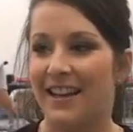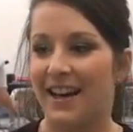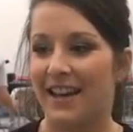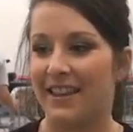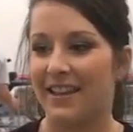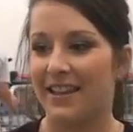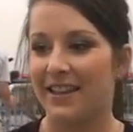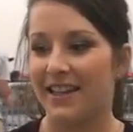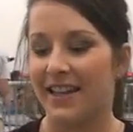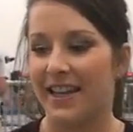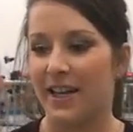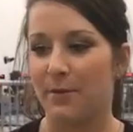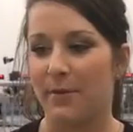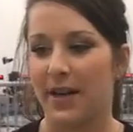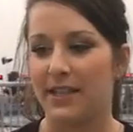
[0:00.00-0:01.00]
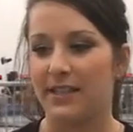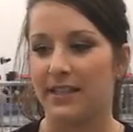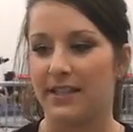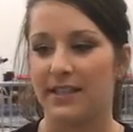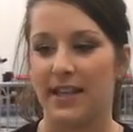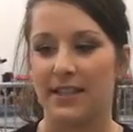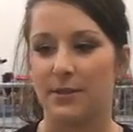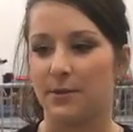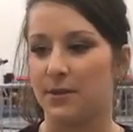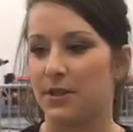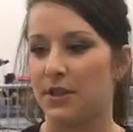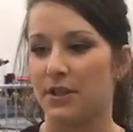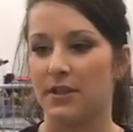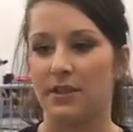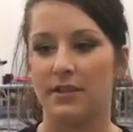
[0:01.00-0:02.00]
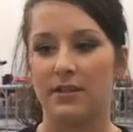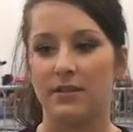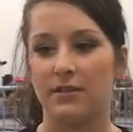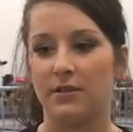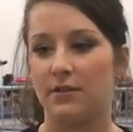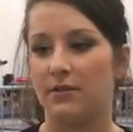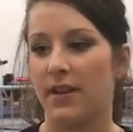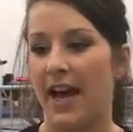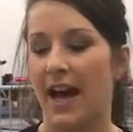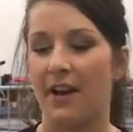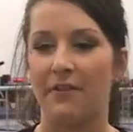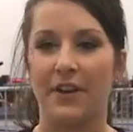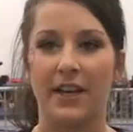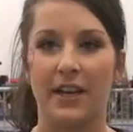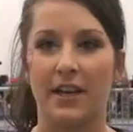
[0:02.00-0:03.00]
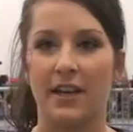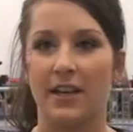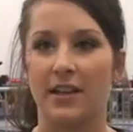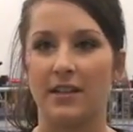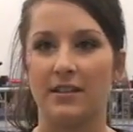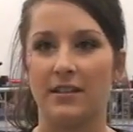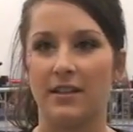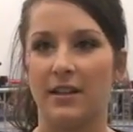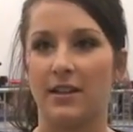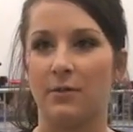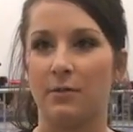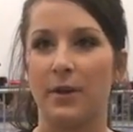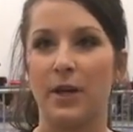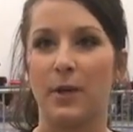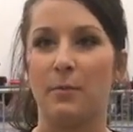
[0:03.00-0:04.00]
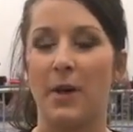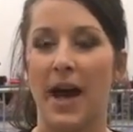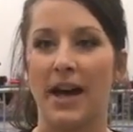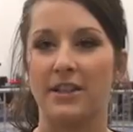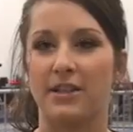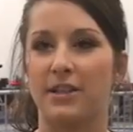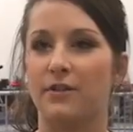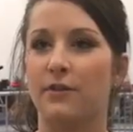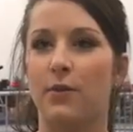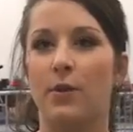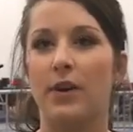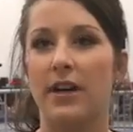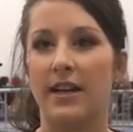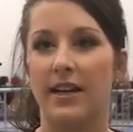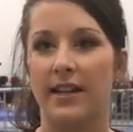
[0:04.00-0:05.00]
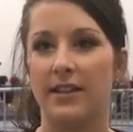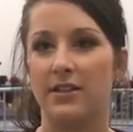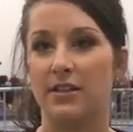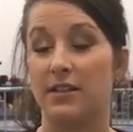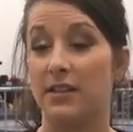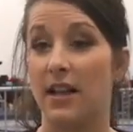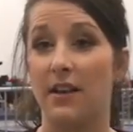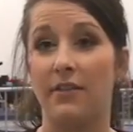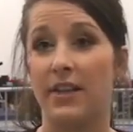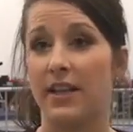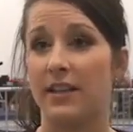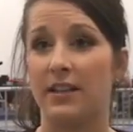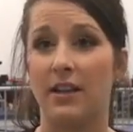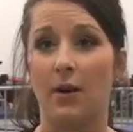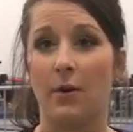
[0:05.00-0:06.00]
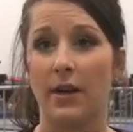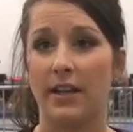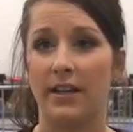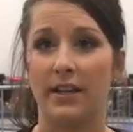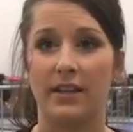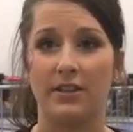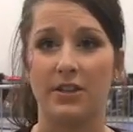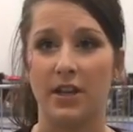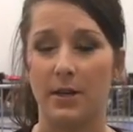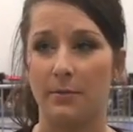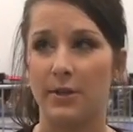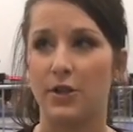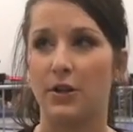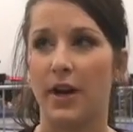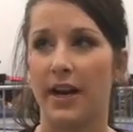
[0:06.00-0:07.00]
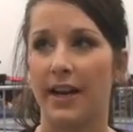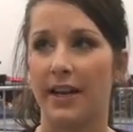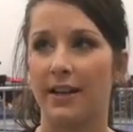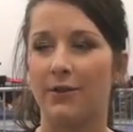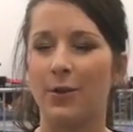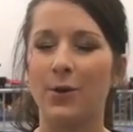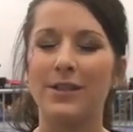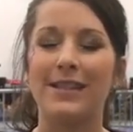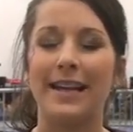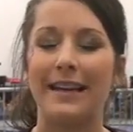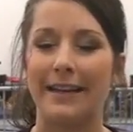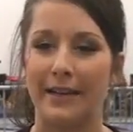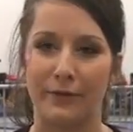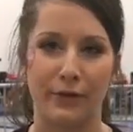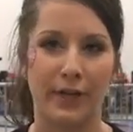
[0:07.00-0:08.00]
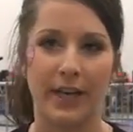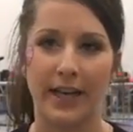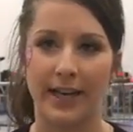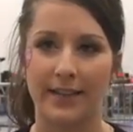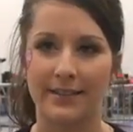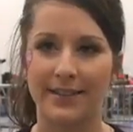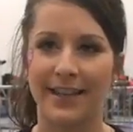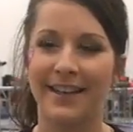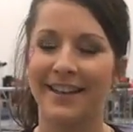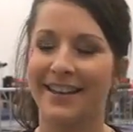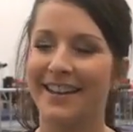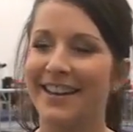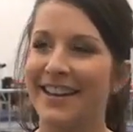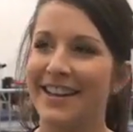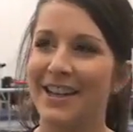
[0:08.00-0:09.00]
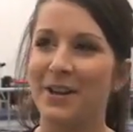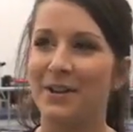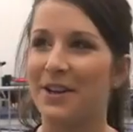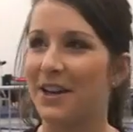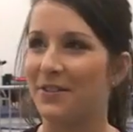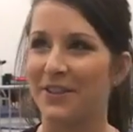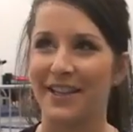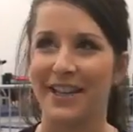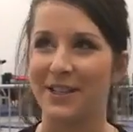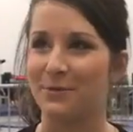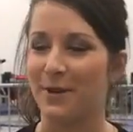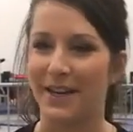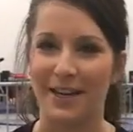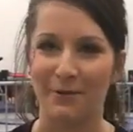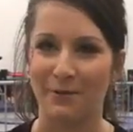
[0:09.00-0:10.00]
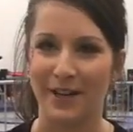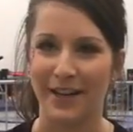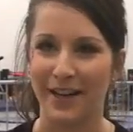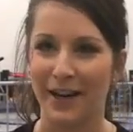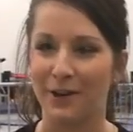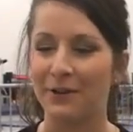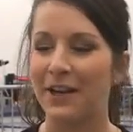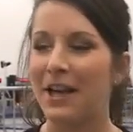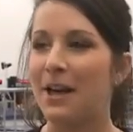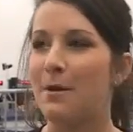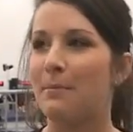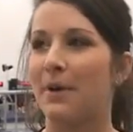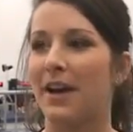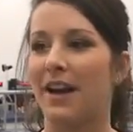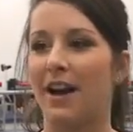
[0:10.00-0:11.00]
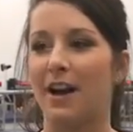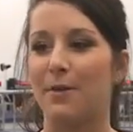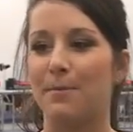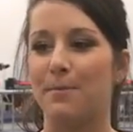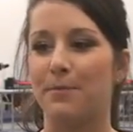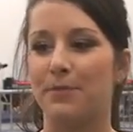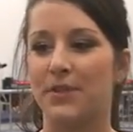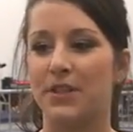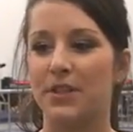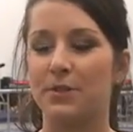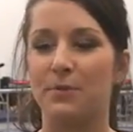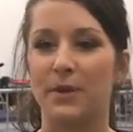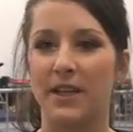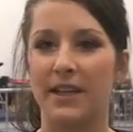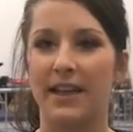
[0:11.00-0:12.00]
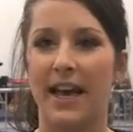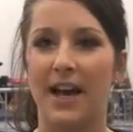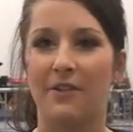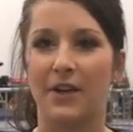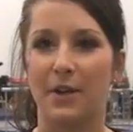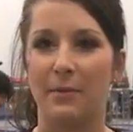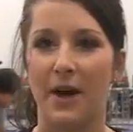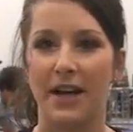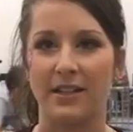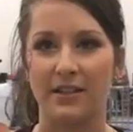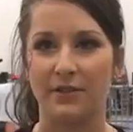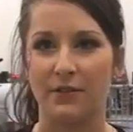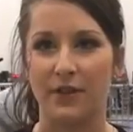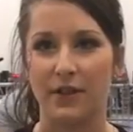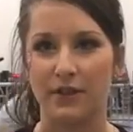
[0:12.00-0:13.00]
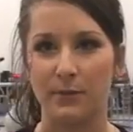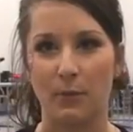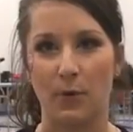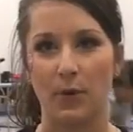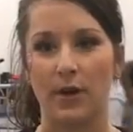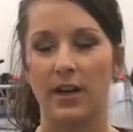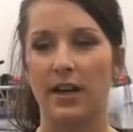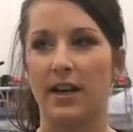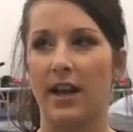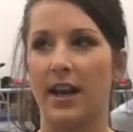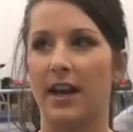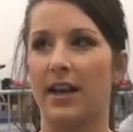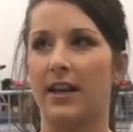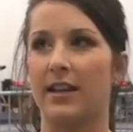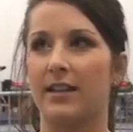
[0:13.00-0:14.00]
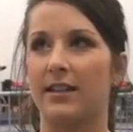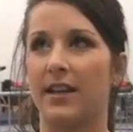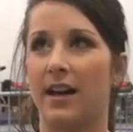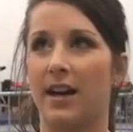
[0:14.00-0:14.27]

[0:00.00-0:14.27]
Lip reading: I think the key to my success was just having a real passion for it and just loving going into the gym and training. Of course, not every day. There were definitely days where I didn't want to go. But just really having a passion for the sport and